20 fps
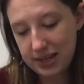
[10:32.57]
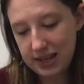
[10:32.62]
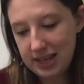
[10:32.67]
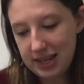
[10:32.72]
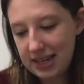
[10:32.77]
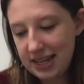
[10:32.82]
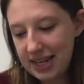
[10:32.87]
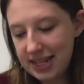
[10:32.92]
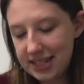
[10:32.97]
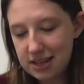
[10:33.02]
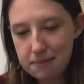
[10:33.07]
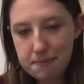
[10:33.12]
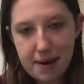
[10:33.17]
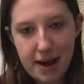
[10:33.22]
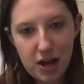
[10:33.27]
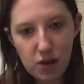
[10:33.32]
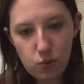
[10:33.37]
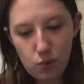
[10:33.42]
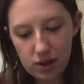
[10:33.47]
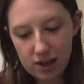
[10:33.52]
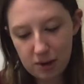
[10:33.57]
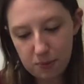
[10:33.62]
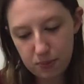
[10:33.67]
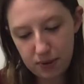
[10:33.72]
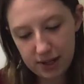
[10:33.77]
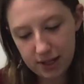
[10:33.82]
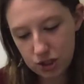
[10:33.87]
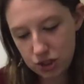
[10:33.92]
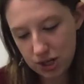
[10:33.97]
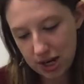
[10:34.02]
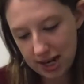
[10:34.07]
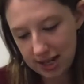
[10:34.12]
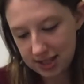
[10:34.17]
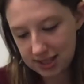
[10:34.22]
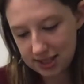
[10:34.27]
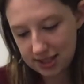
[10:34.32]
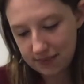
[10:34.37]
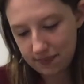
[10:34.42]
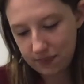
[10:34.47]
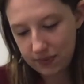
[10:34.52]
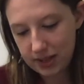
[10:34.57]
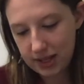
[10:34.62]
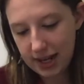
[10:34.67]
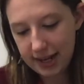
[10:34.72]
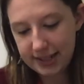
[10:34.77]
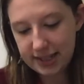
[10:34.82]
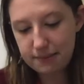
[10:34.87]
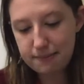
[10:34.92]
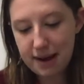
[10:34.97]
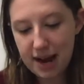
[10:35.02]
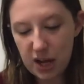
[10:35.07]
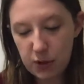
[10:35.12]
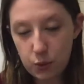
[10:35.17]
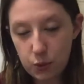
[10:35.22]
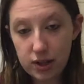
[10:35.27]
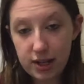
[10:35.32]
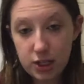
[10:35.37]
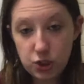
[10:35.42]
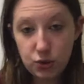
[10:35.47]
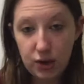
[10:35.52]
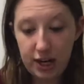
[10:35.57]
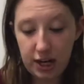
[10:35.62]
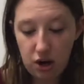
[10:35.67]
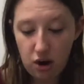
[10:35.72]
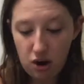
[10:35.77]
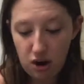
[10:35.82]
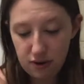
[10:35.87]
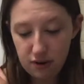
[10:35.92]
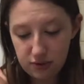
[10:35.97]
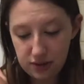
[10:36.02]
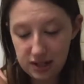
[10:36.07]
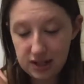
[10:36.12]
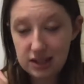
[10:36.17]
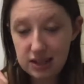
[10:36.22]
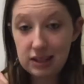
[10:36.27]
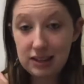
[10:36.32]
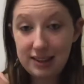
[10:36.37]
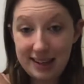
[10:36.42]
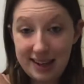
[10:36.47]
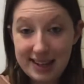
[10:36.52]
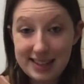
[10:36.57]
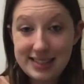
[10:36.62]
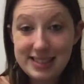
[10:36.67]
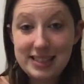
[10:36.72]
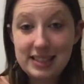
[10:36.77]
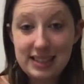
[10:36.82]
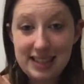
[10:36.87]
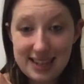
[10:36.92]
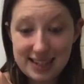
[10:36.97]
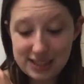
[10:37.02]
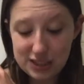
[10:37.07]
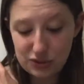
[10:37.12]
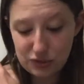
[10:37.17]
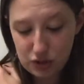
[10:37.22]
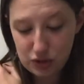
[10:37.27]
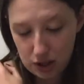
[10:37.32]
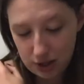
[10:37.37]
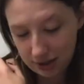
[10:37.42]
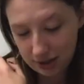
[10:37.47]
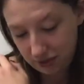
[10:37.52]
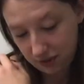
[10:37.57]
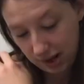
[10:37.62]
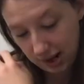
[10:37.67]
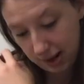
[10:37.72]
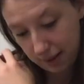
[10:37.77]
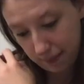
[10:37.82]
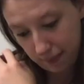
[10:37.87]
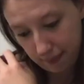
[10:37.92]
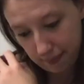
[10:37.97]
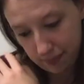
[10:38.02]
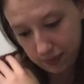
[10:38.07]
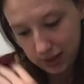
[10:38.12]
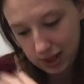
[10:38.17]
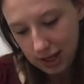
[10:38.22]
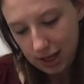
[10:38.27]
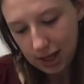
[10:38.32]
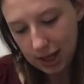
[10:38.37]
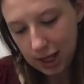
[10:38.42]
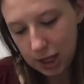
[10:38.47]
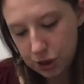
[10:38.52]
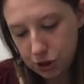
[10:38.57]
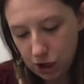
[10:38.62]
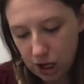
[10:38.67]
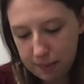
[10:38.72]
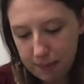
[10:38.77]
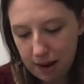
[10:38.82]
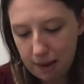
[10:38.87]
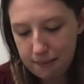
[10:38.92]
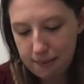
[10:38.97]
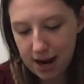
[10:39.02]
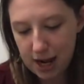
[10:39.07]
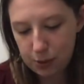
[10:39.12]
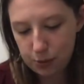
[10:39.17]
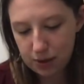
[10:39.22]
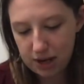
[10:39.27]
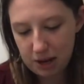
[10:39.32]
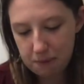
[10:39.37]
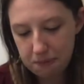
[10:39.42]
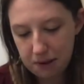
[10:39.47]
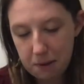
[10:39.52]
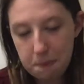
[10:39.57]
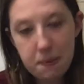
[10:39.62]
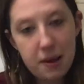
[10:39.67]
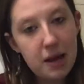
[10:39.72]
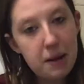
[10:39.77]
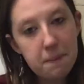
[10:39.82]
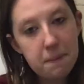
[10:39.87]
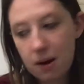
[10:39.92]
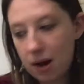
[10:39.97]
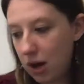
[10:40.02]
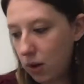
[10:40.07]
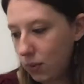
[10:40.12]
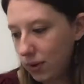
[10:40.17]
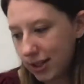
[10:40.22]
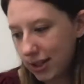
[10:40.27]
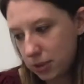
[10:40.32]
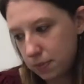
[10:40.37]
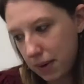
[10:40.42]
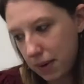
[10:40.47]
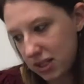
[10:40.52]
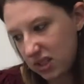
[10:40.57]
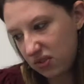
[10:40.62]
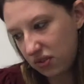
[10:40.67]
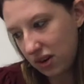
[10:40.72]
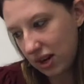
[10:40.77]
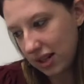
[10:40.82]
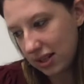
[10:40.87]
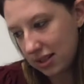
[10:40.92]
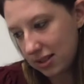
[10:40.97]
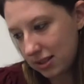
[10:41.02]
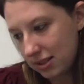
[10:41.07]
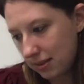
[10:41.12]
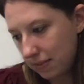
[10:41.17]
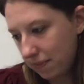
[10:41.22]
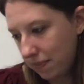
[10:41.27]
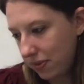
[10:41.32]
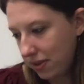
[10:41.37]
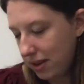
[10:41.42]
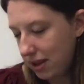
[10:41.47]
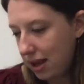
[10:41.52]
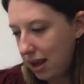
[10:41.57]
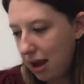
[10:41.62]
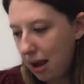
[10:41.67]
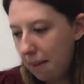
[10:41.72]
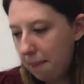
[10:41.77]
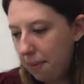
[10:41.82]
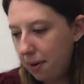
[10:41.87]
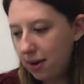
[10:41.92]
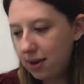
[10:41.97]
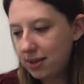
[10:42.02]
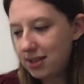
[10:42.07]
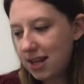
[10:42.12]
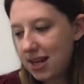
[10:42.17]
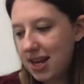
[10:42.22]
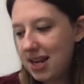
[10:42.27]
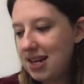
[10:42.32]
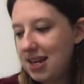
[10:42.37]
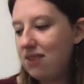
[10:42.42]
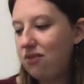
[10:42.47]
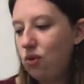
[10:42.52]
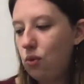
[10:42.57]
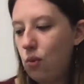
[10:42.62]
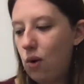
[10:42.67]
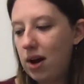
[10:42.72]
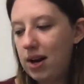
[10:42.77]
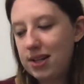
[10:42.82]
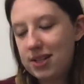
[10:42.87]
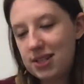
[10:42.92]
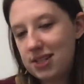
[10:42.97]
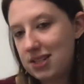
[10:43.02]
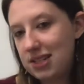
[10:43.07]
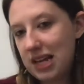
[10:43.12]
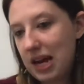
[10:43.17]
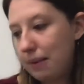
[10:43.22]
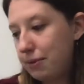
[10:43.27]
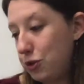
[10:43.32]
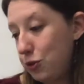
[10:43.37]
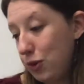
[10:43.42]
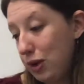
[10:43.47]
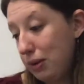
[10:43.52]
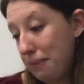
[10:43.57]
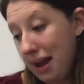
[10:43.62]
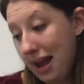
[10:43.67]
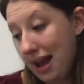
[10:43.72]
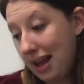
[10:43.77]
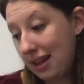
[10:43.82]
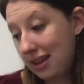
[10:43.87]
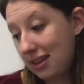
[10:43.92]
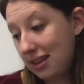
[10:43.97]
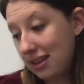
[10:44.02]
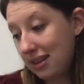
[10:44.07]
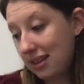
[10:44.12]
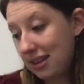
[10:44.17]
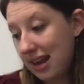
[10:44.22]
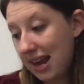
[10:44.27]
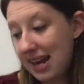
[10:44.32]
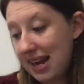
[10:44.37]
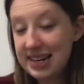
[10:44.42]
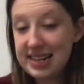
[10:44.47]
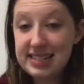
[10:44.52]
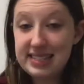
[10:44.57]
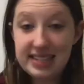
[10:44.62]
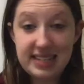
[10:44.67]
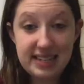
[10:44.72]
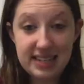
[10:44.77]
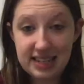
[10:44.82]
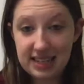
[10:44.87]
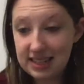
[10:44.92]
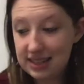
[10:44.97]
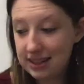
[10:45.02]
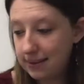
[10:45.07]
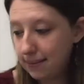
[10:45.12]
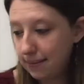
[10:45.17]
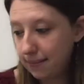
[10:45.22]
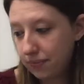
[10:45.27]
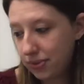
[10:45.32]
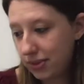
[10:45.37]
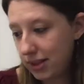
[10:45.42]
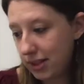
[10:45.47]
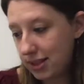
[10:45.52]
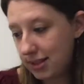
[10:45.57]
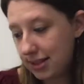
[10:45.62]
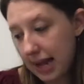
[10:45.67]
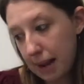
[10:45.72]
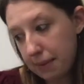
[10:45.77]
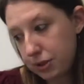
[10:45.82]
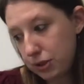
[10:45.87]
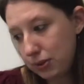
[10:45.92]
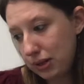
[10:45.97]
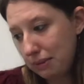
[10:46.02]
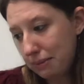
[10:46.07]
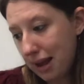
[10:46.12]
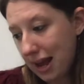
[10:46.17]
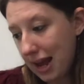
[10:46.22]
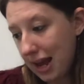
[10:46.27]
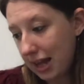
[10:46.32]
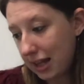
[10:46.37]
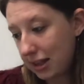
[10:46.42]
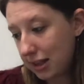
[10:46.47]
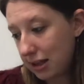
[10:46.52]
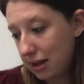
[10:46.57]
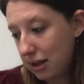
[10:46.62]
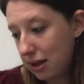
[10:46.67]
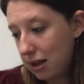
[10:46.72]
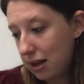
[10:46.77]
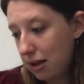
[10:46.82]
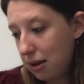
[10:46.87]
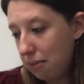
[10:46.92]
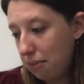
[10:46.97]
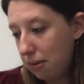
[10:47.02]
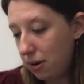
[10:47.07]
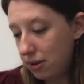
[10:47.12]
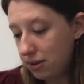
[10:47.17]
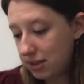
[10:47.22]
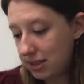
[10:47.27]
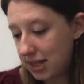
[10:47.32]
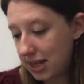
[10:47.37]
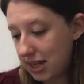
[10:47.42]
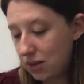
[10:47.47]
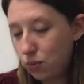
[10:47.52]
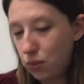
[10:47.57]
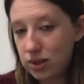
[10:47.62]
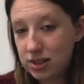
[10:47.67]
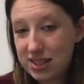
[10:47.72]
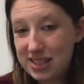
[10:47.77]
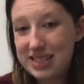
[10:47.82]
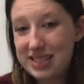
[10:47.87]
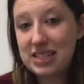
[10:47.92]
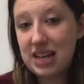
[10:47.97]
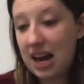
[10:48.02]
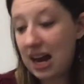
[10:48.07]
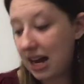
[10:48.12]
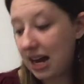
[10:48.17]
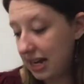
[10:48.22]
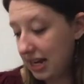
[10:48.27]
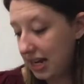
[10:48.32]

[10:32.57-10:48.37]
He did math while he played chess. He did math while he drank coffee, lots and lots of coffee. He thought about math when he played ping pong with his best friends. Paul said he never wanted to stop doing math, and he didn't. To stop doing math, Paul said, was to die.